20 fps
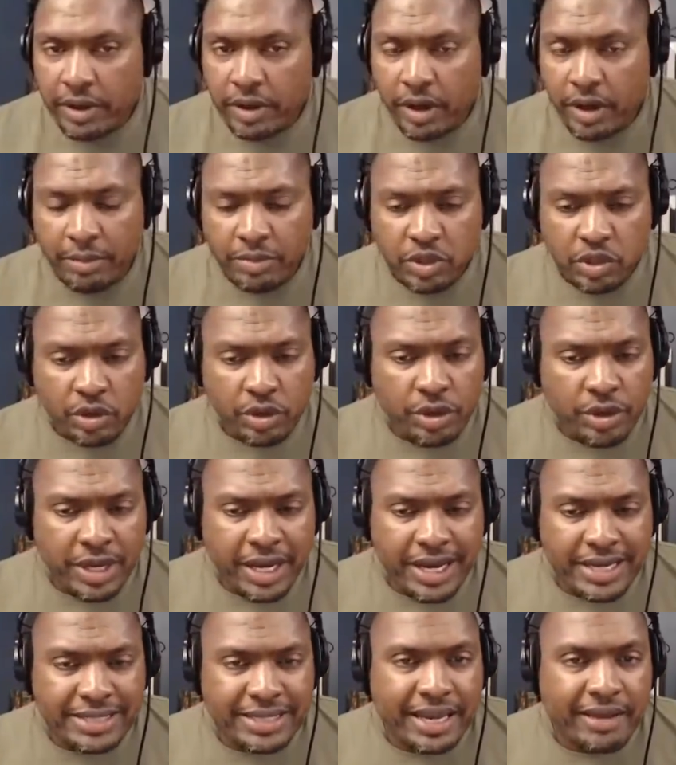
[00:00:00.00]
good. I'm sure you
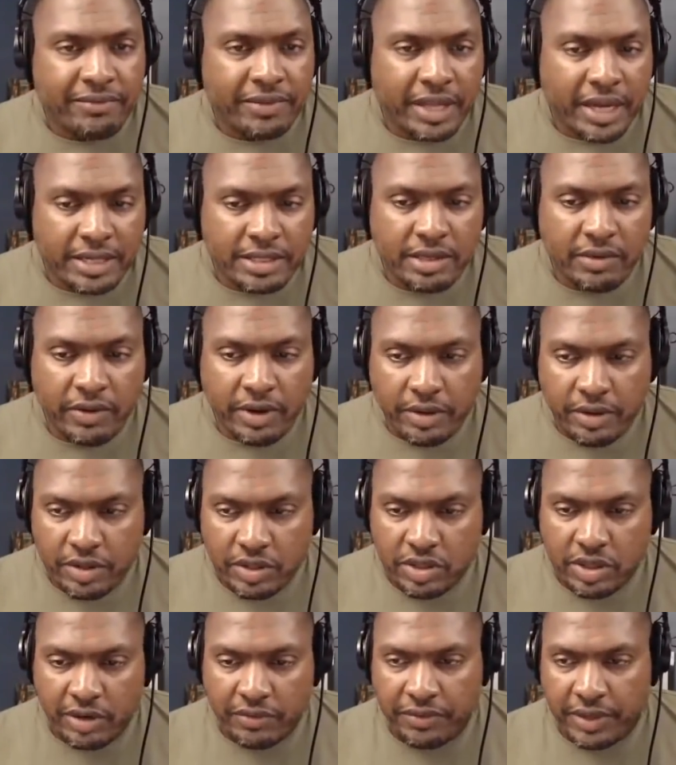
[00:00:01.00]
guys have lots of other
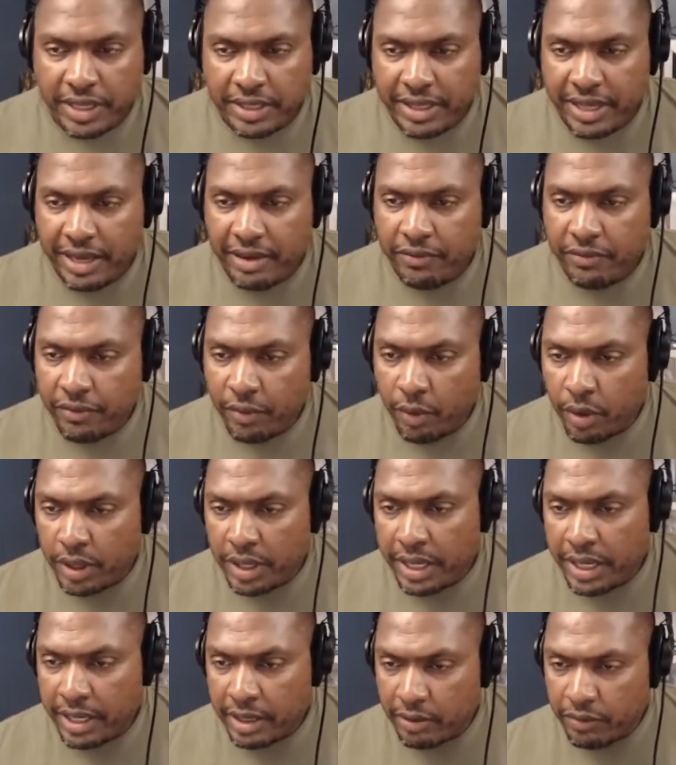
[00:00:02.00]
stuff like that for
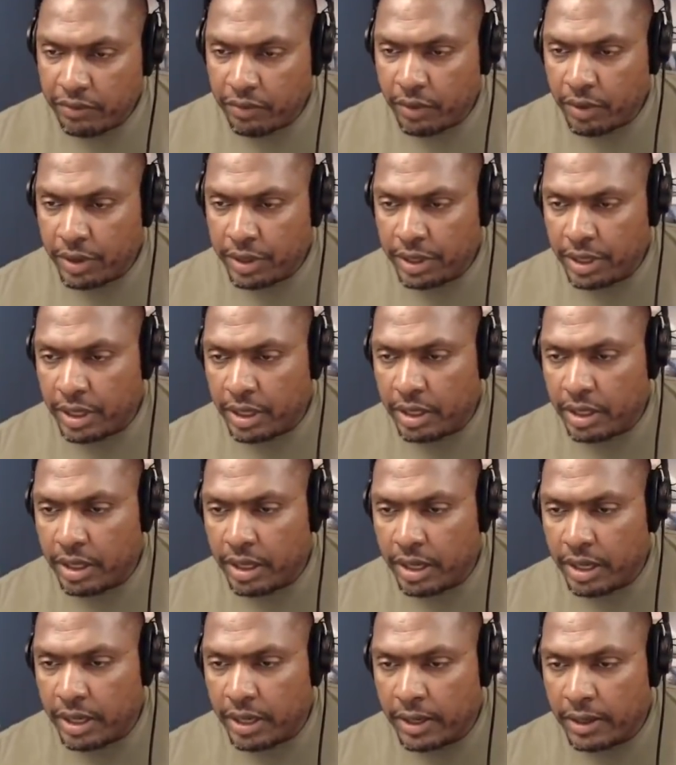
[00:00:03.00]
California.
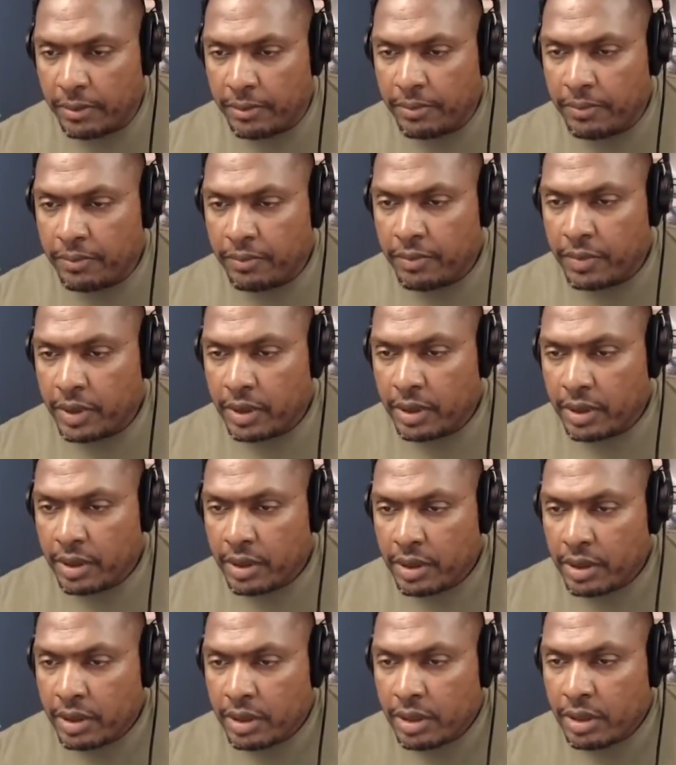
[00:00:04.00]
Um,
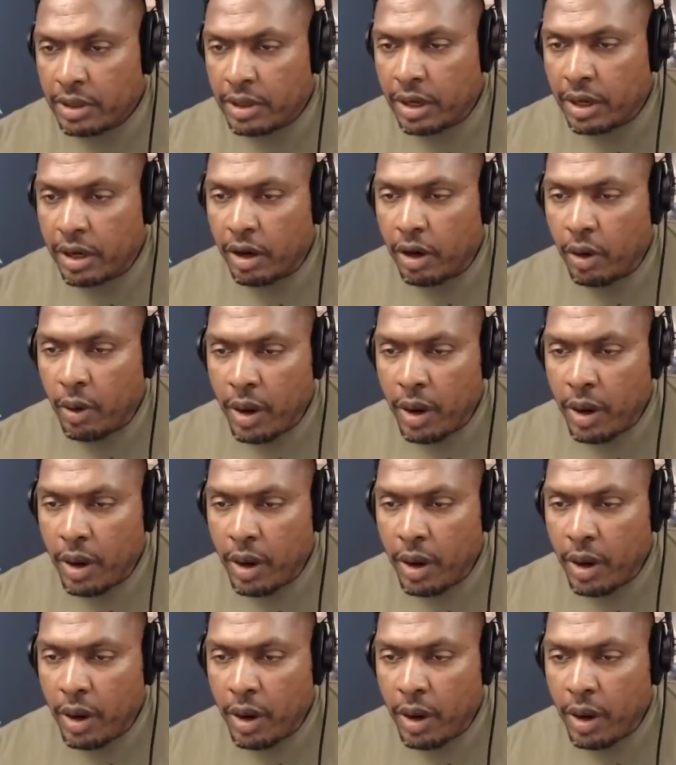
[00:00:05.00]
yeah.